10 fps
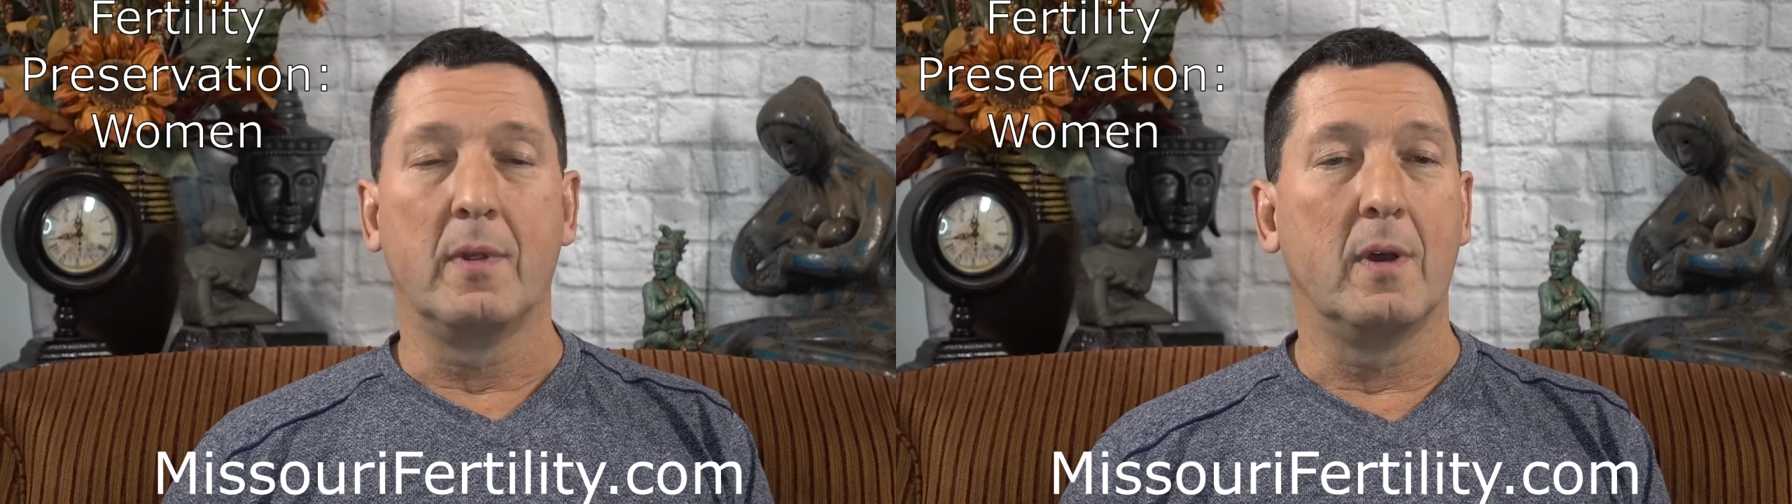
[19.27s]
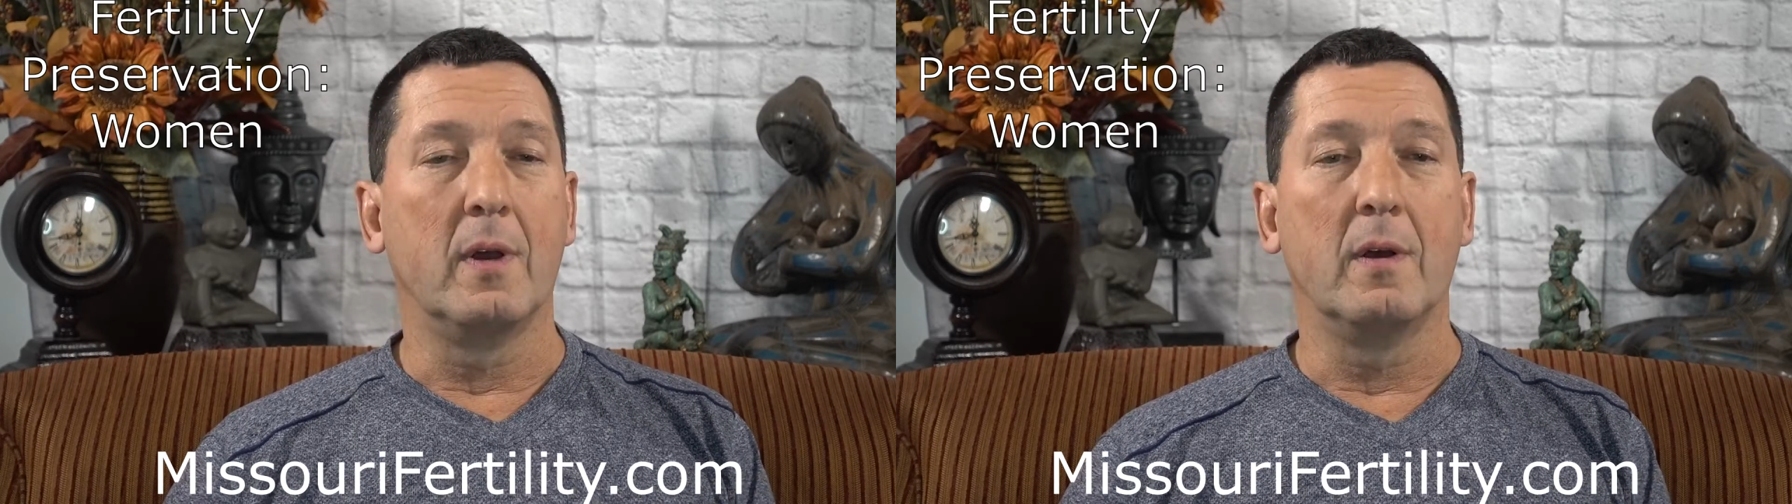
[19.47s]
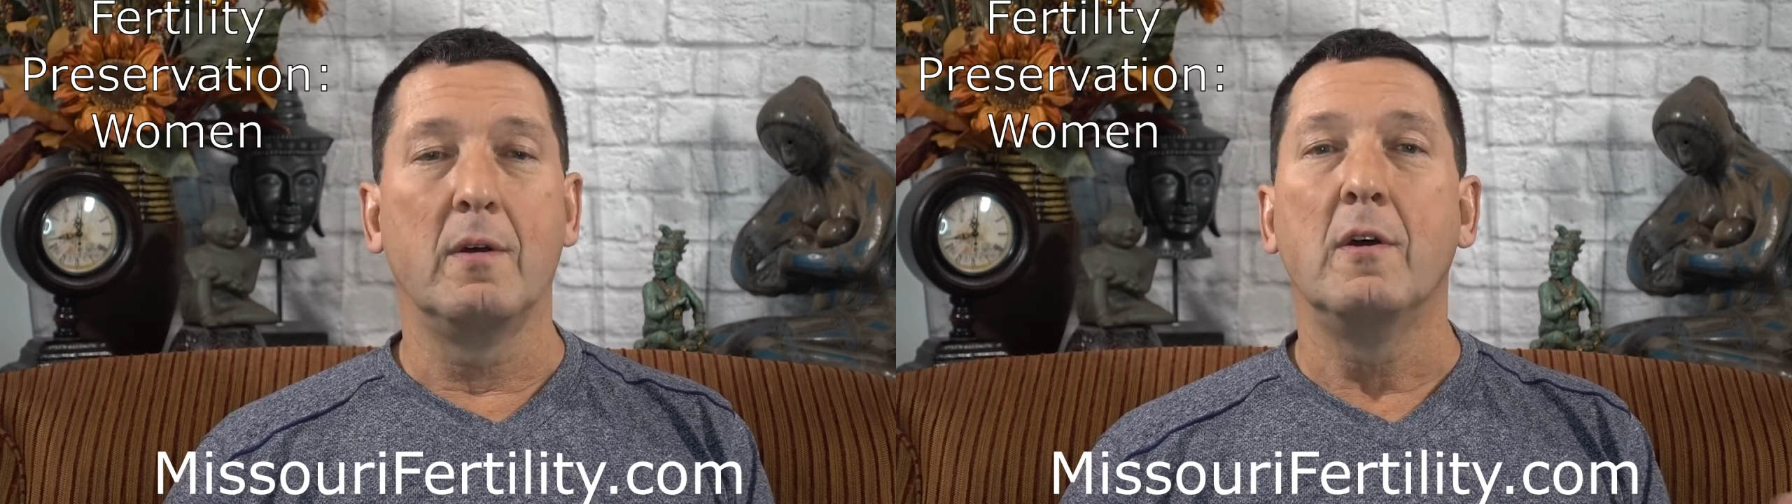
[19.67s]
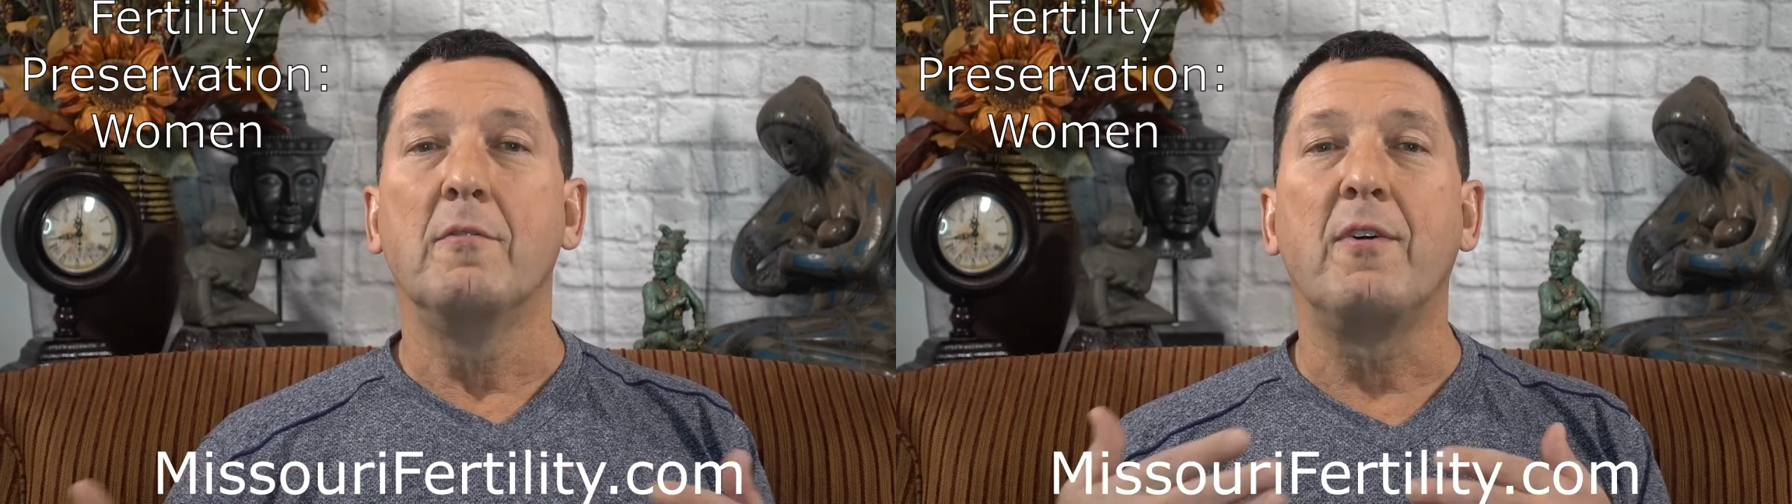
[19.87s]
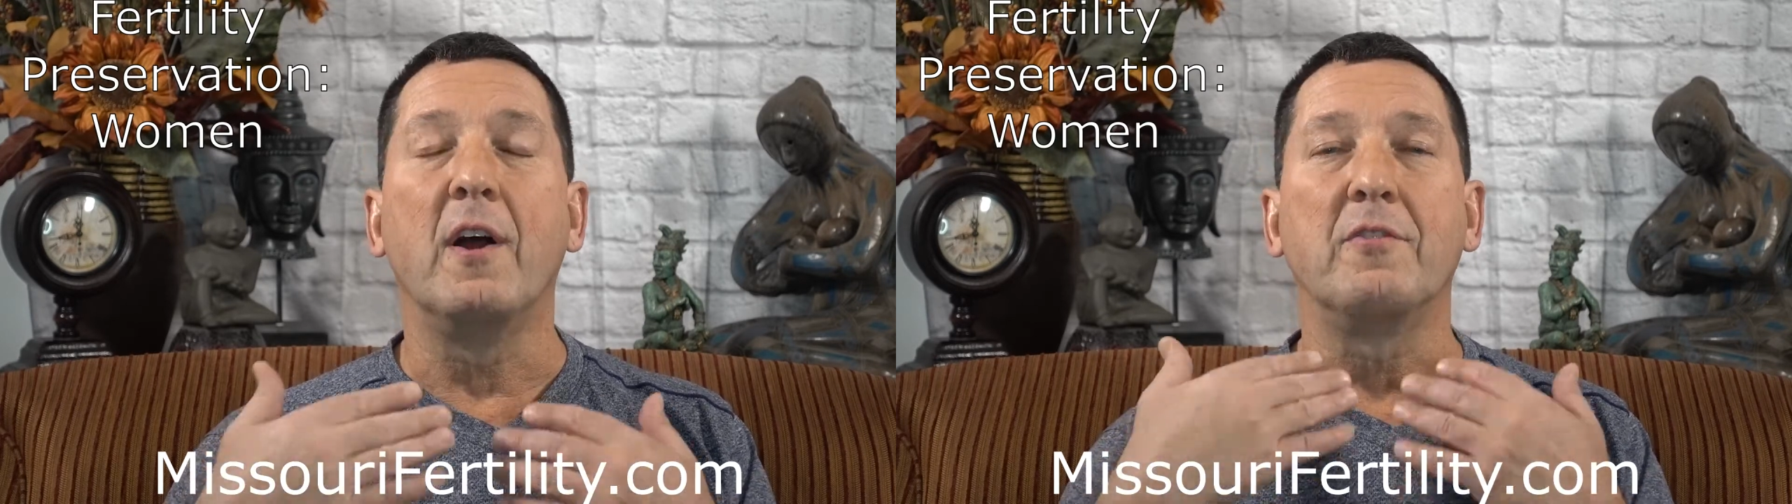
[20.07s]
uh,
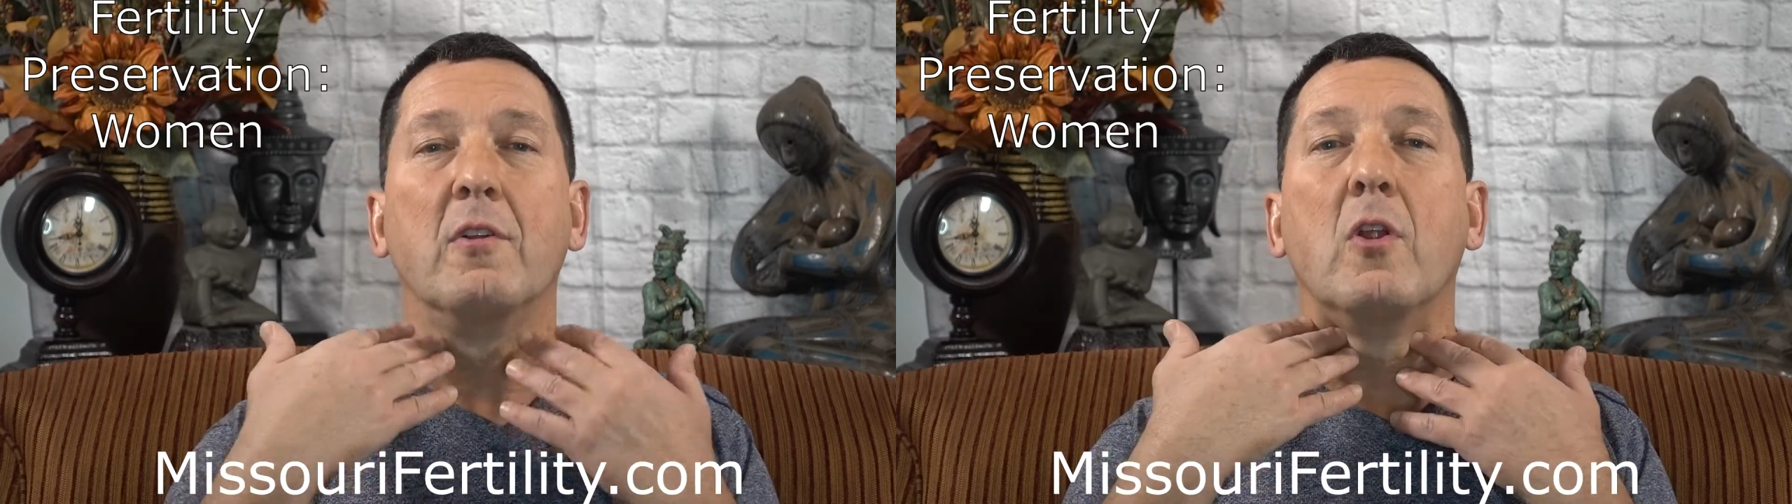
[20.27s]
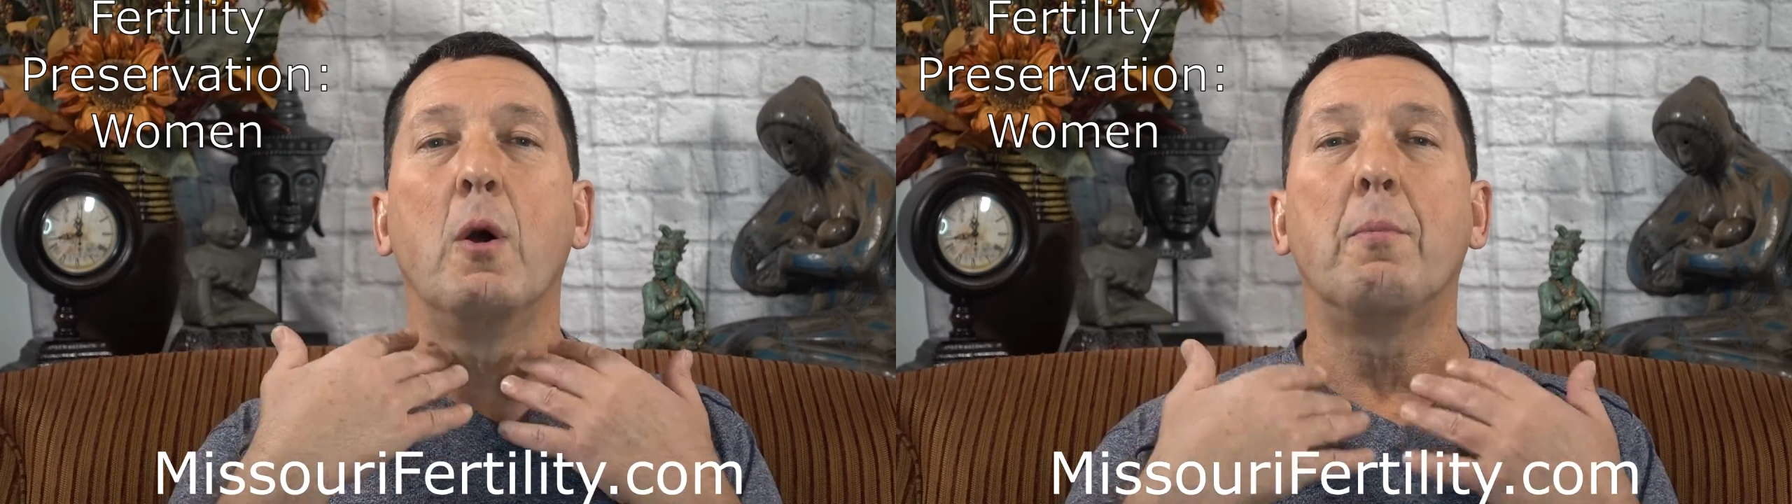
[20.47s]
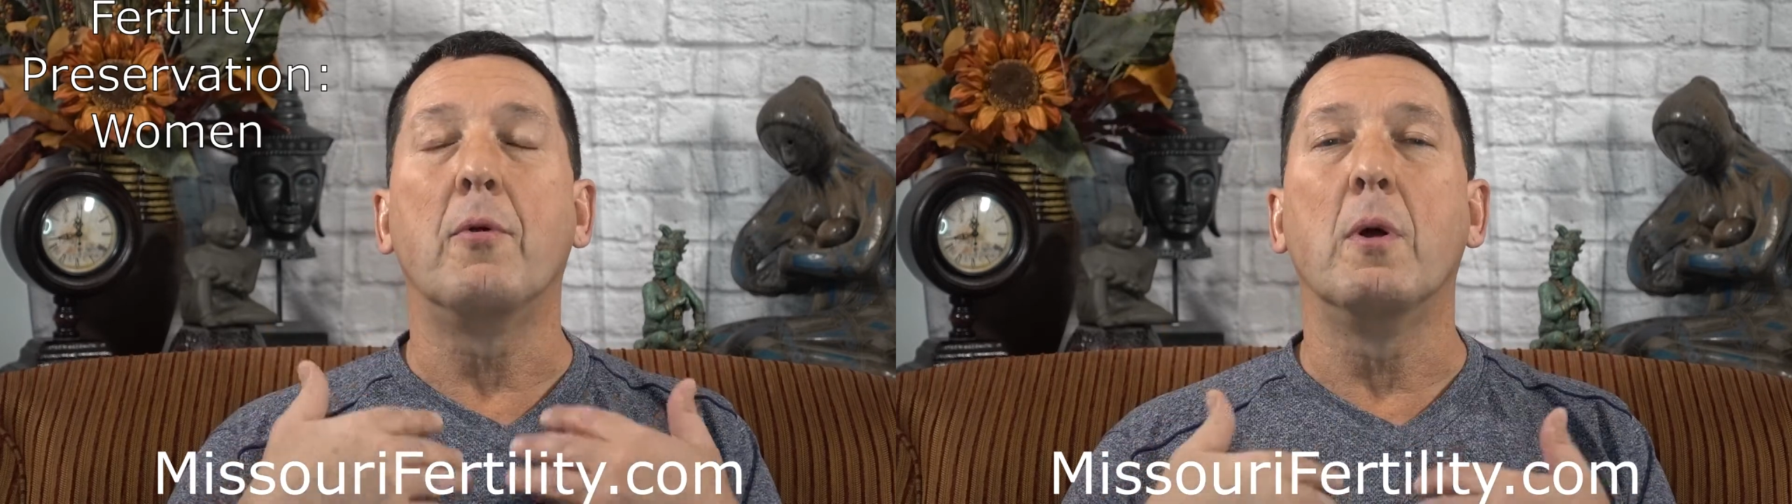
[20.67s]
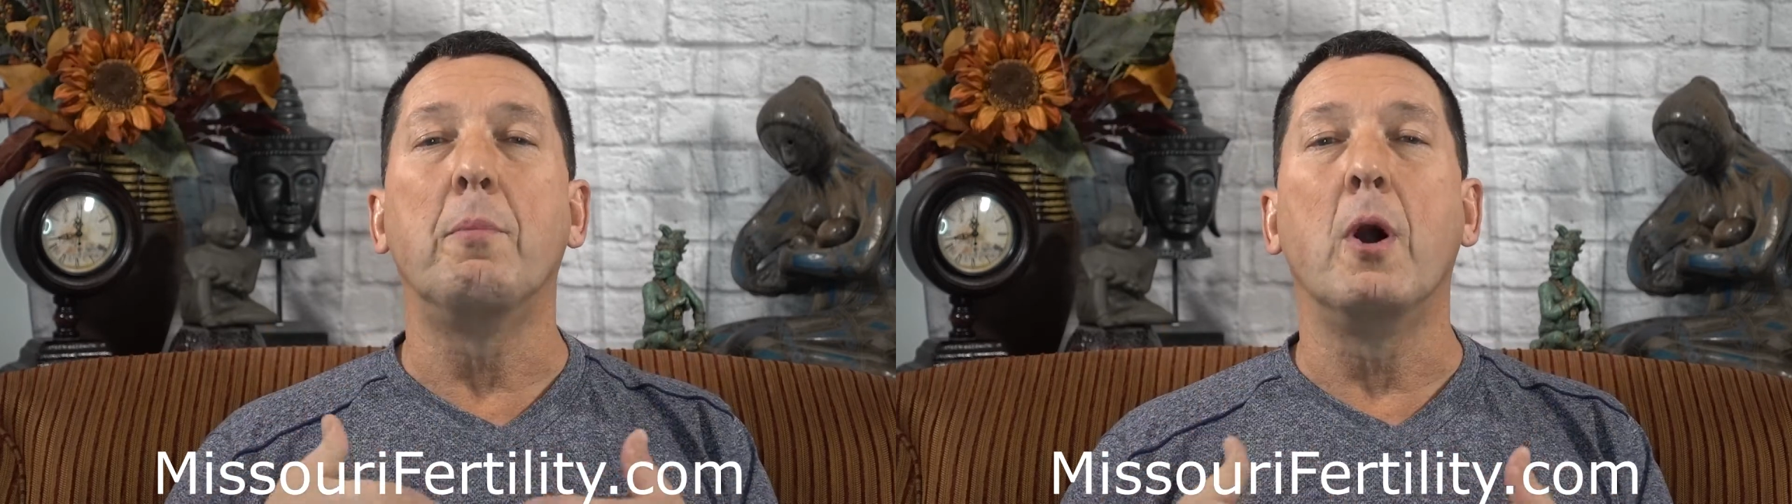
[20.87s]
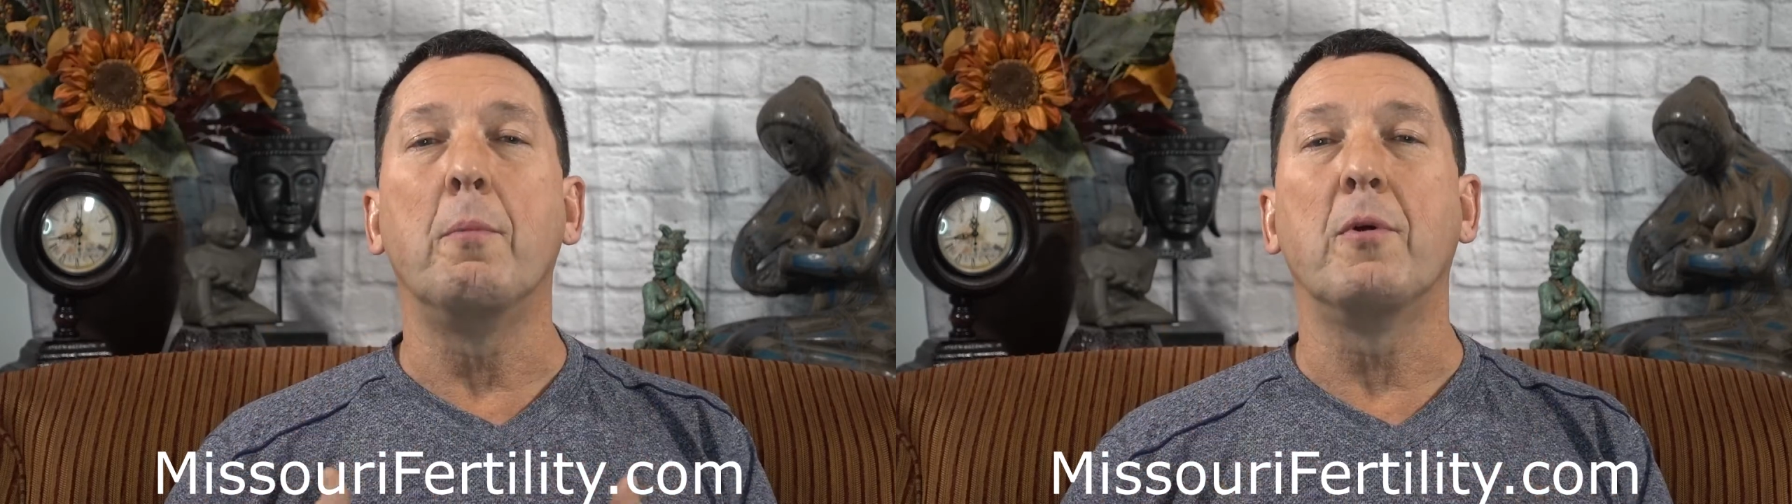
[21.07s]
finds a lump or a
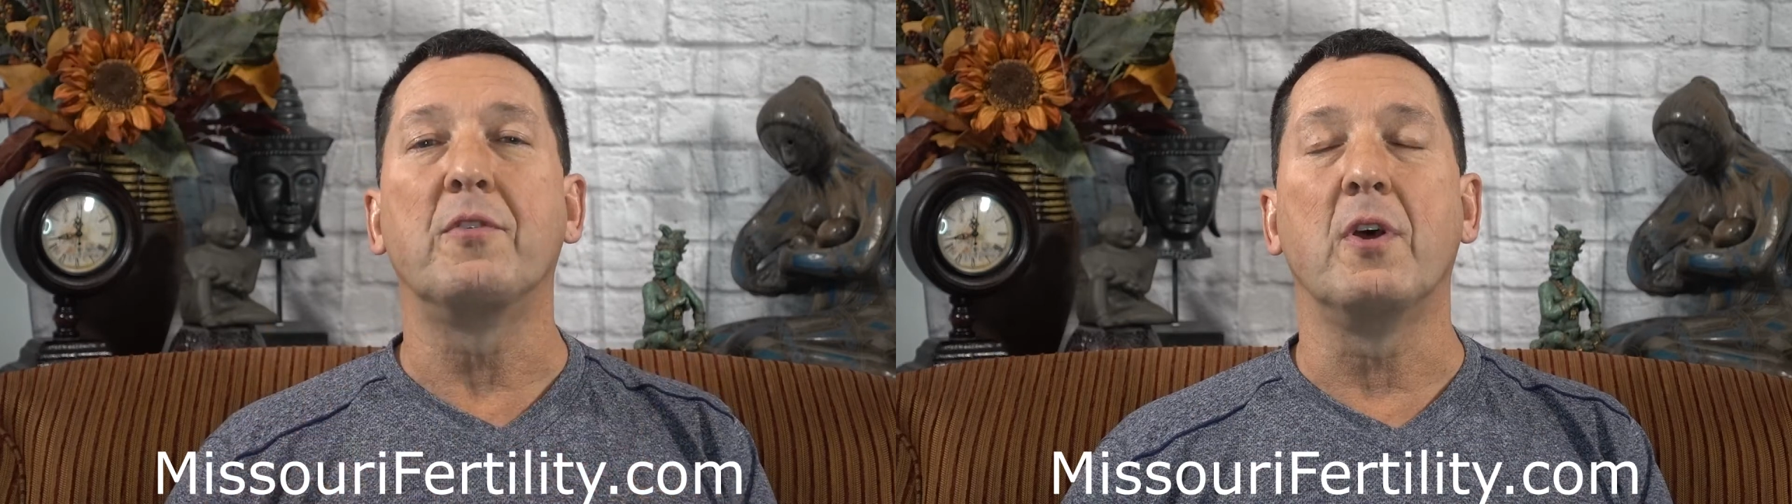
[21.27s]
bump or